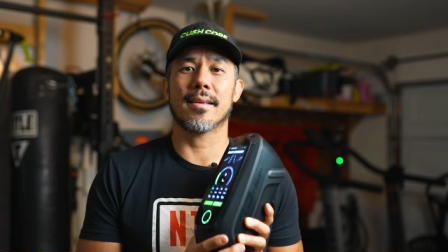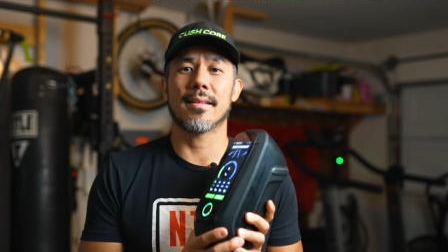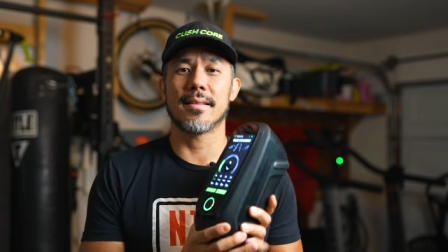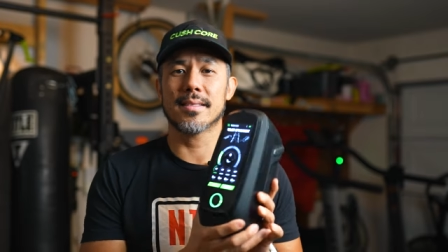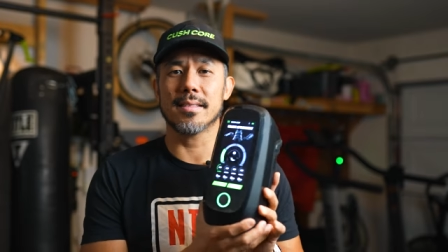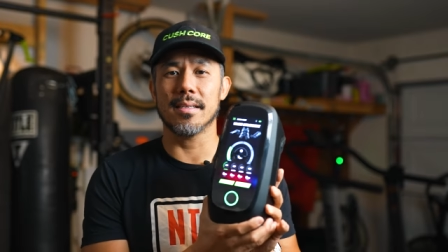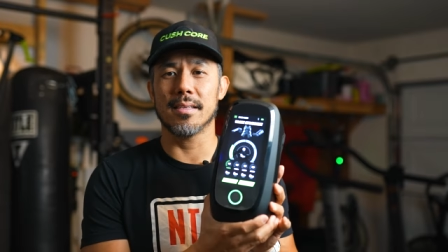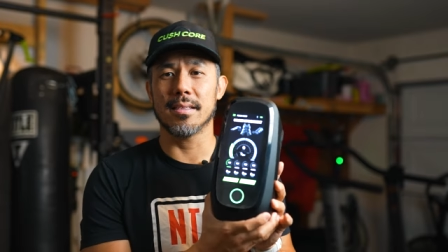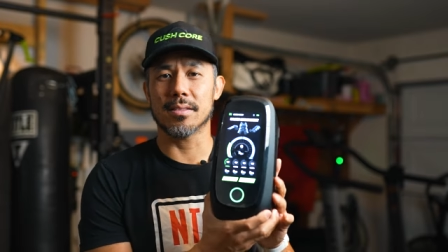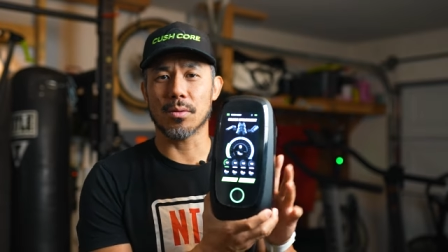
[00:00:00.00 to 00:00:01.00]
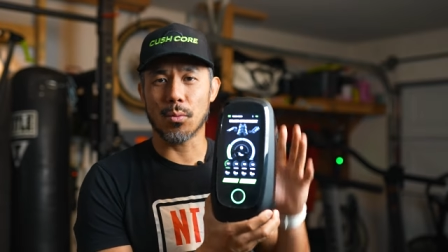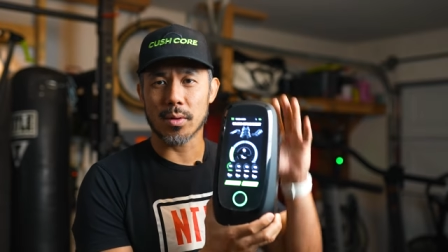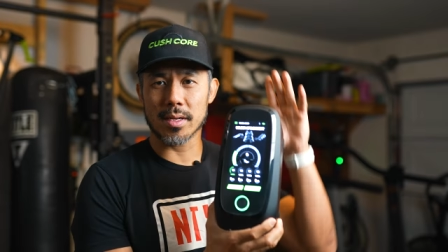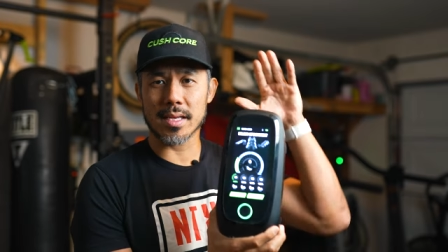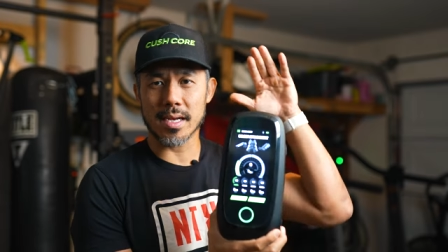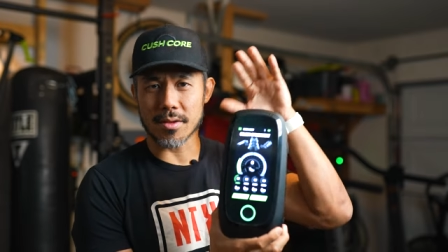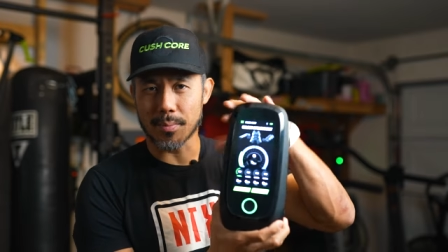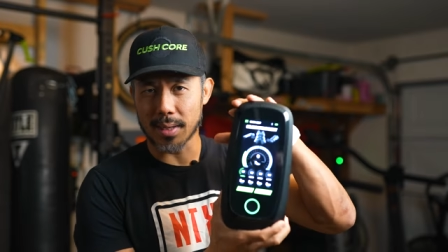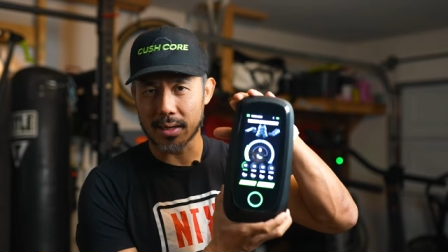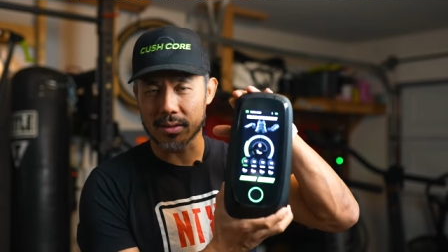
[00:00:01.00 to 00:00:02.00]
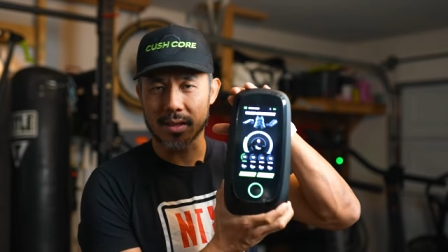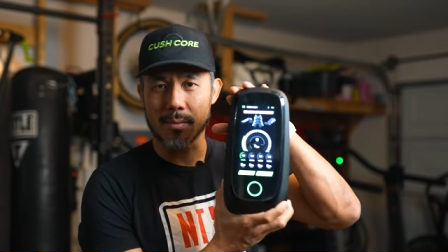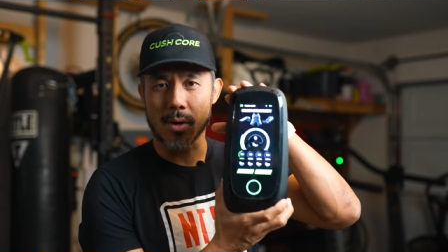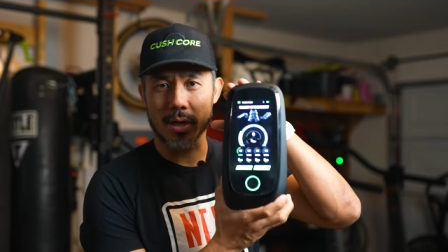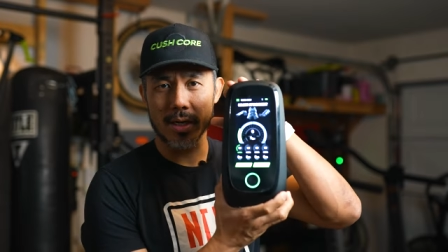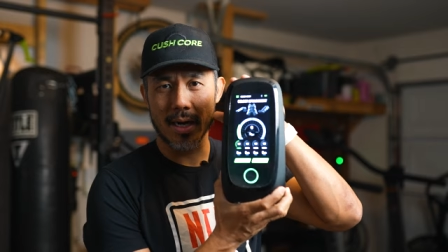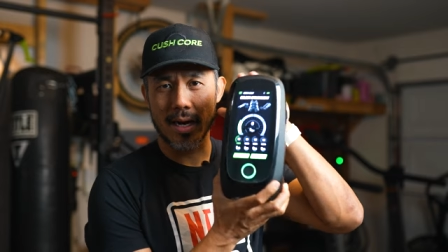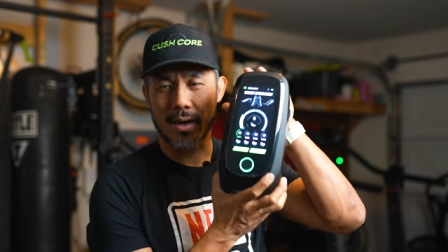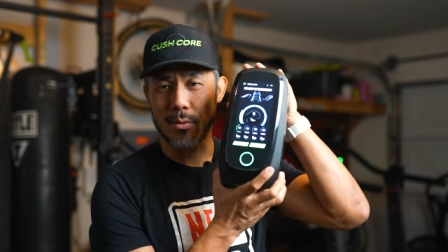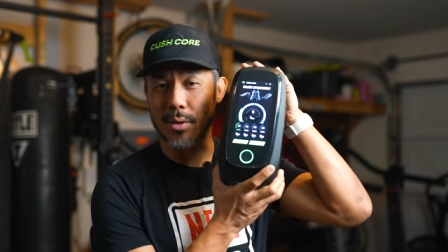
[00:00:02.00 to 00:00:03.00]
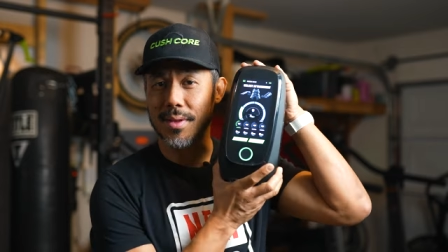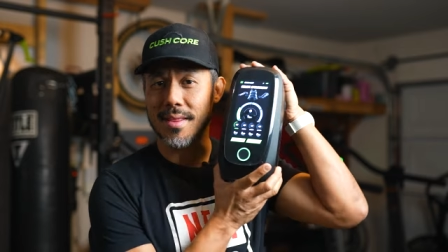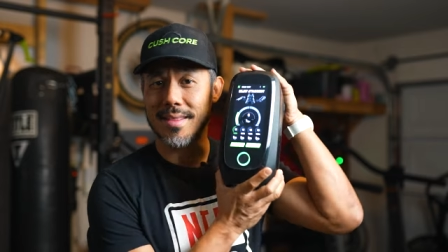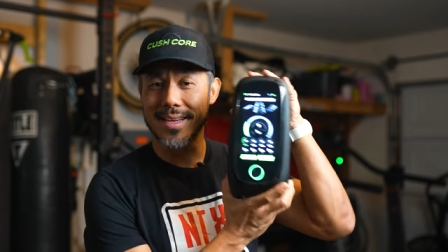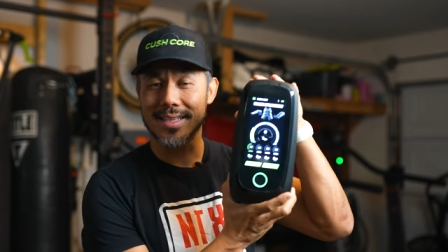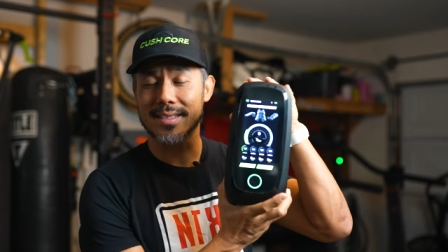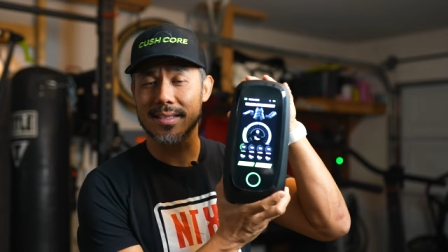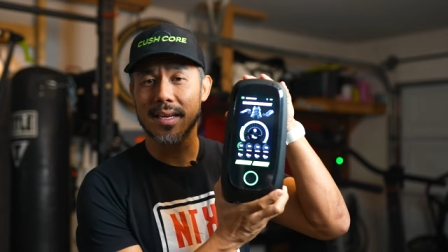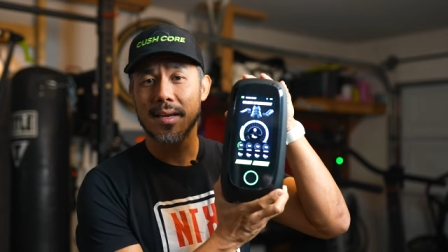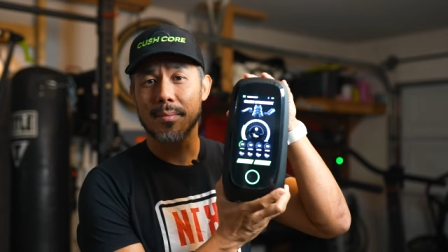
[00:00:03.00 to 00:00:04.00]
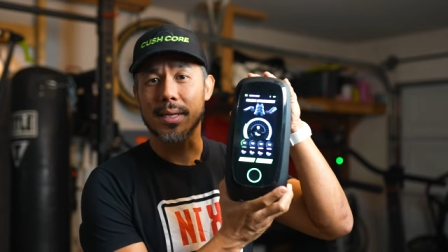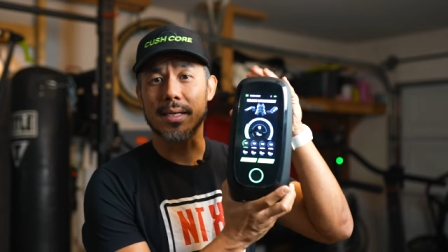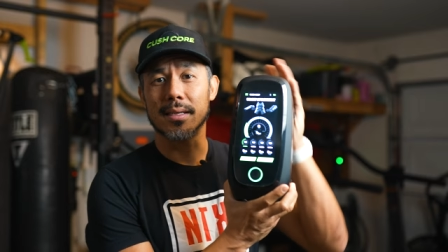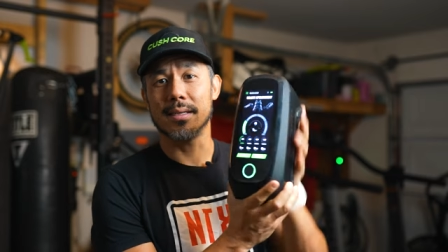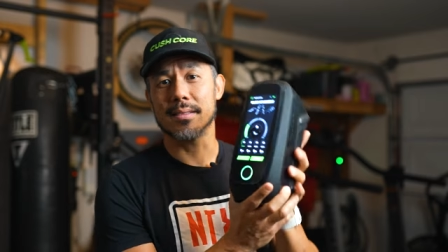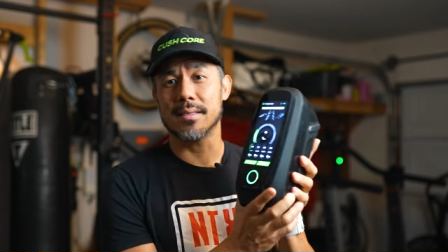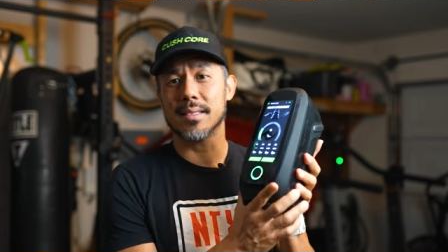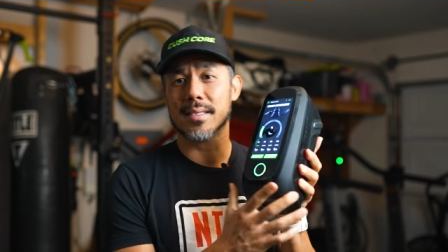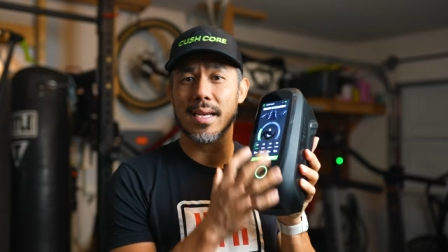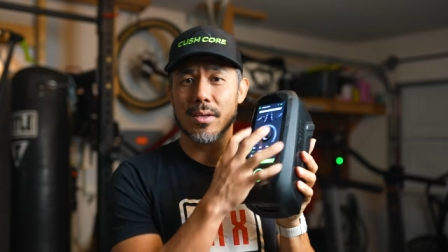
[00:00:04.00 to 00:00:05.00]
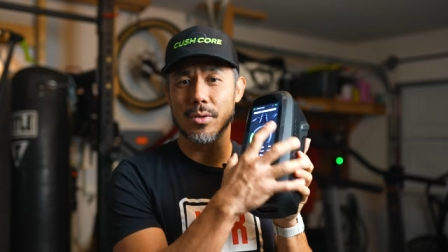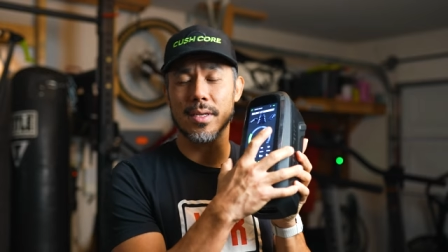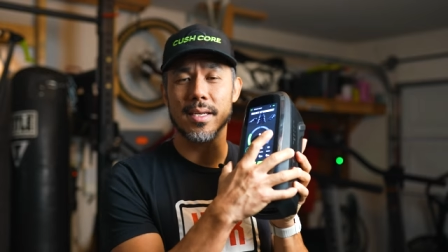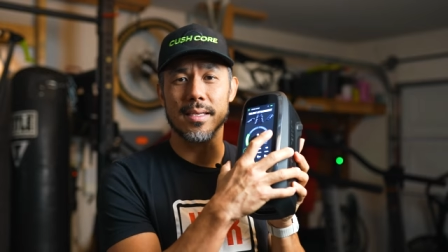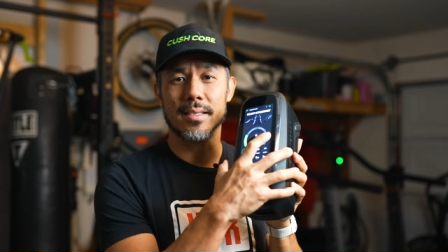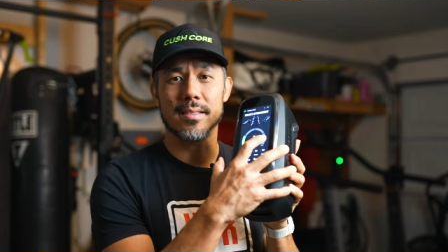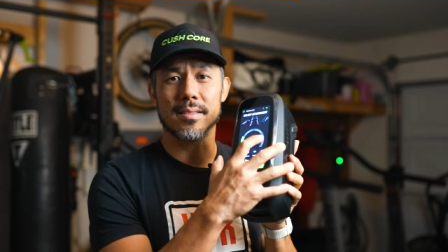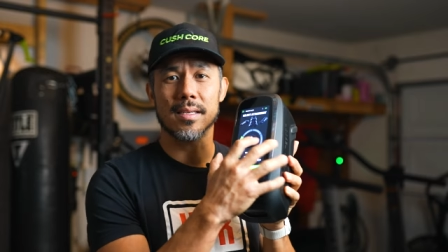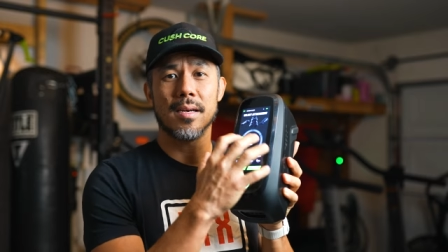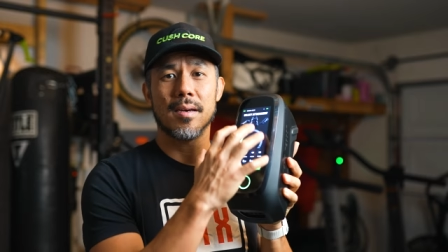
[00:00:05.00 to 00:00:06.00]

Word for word: This is one of the other players in the market, and I went with this because this head unit is